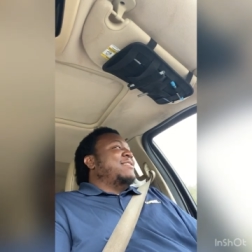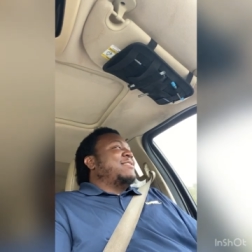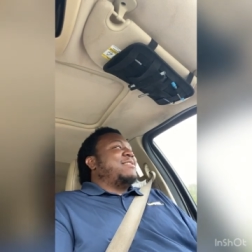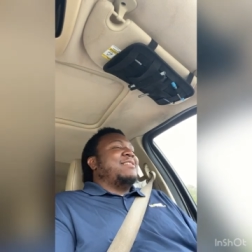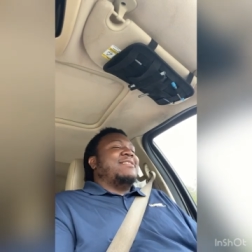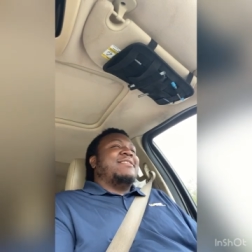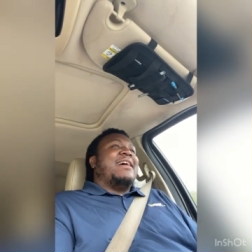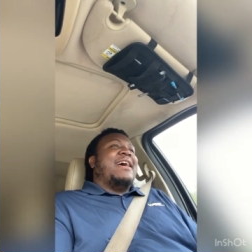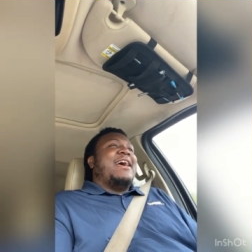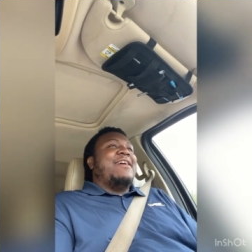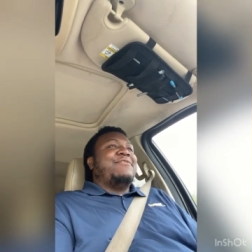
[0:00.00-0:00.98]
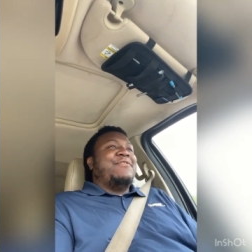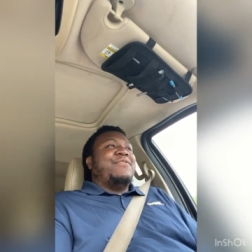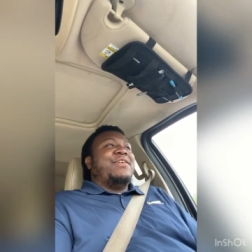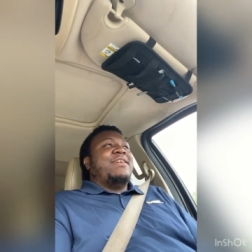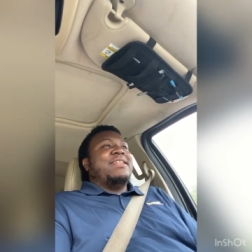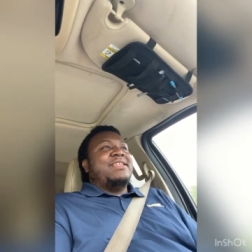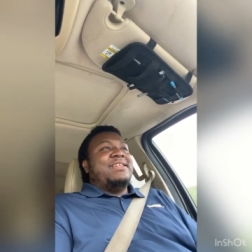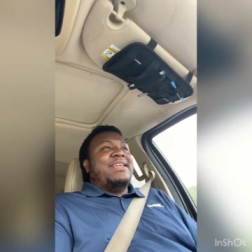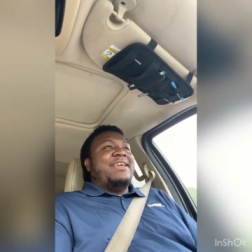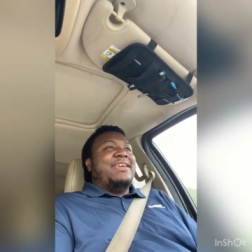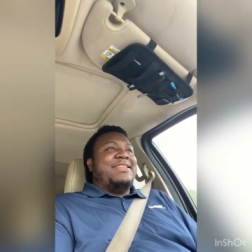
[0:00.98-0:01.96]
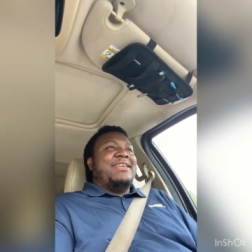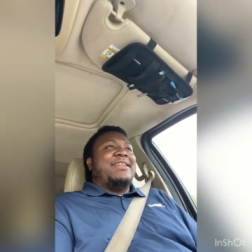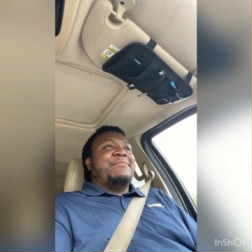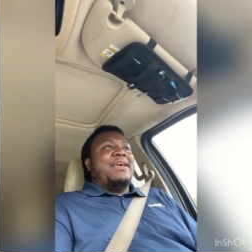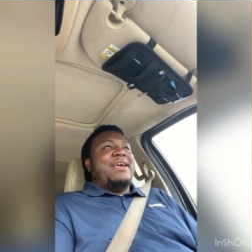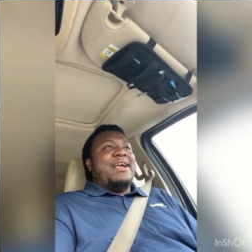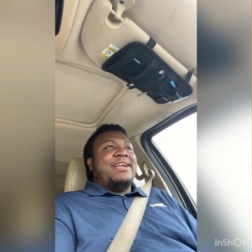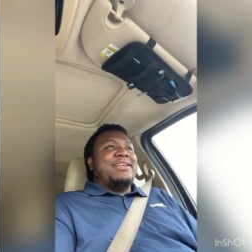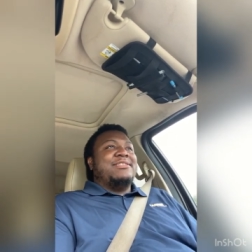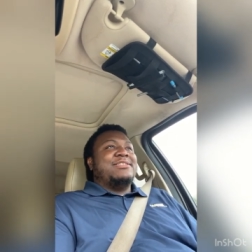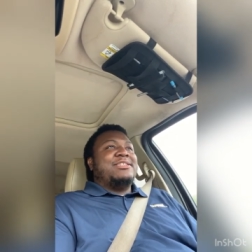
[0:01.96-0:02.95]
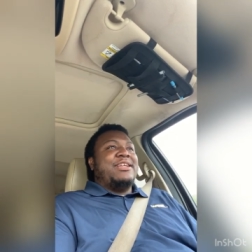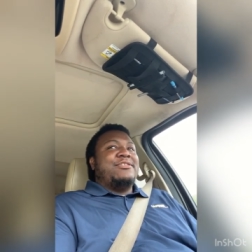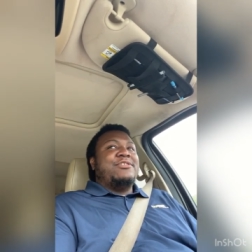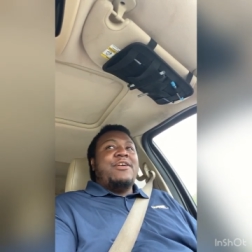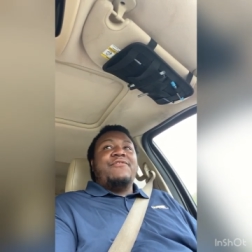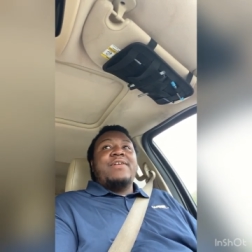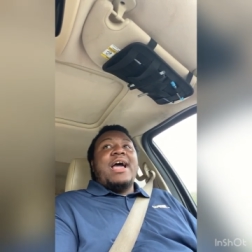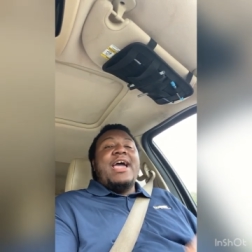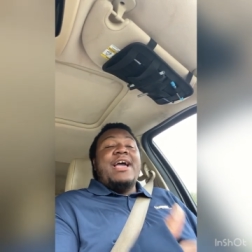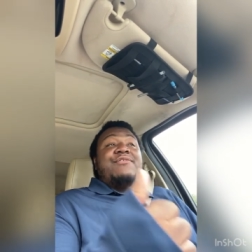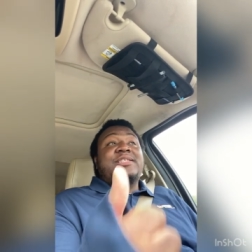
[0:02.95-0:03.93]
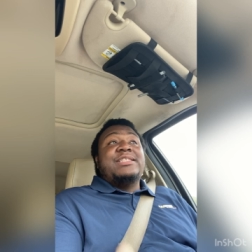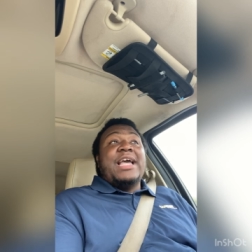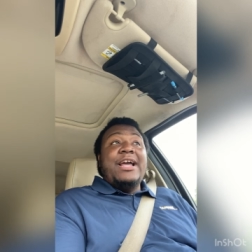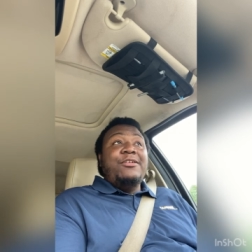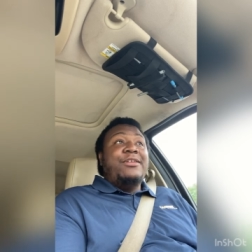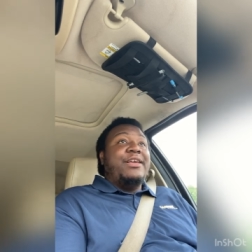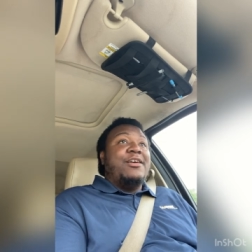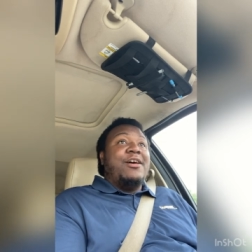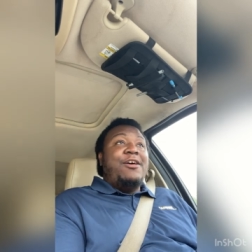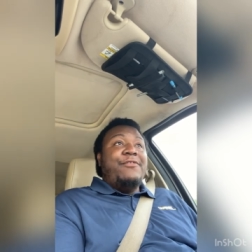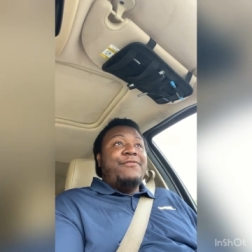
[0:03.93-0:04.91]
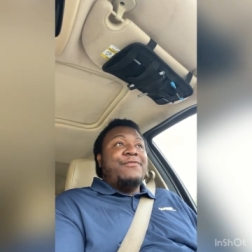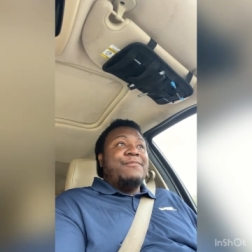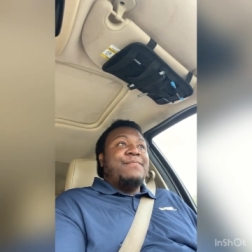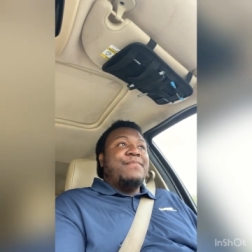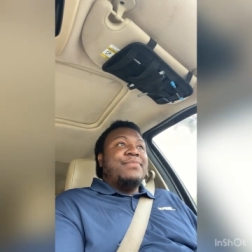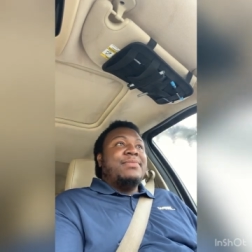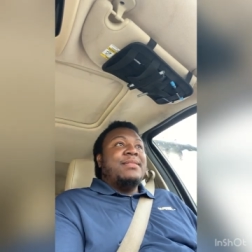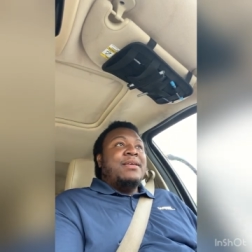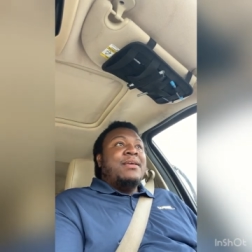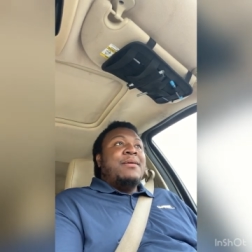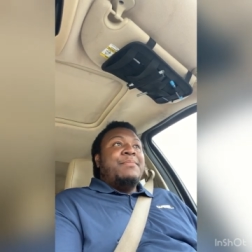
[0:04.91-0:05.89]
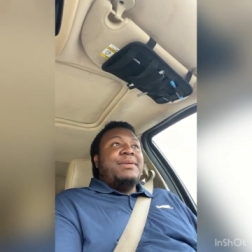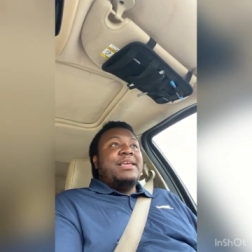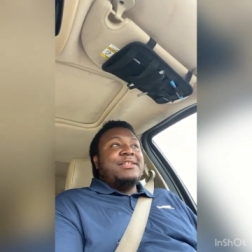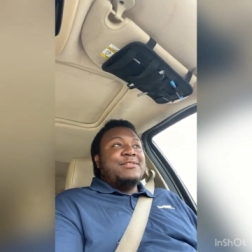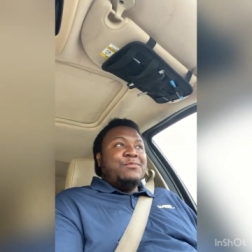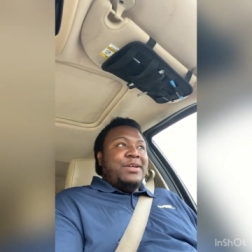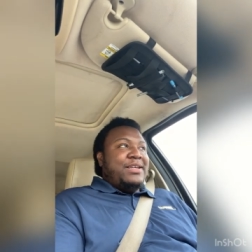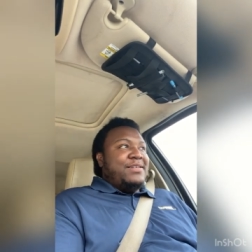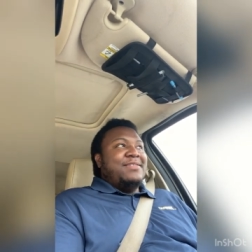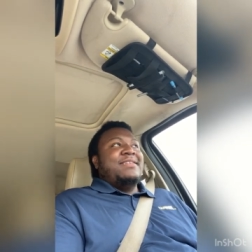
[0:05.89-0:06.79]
So I have to figure out the day that I can change off. I have Saturday off, but guess what?